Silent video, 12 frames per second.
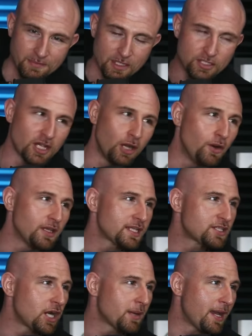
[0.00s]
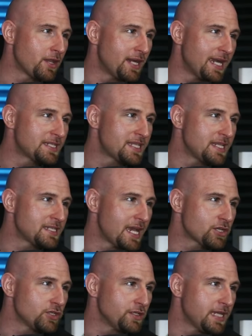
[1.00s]
So let's talk about United States
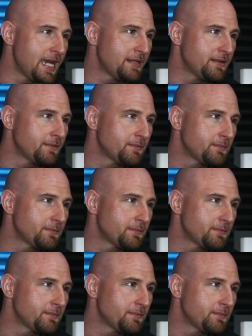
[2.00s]
national debt.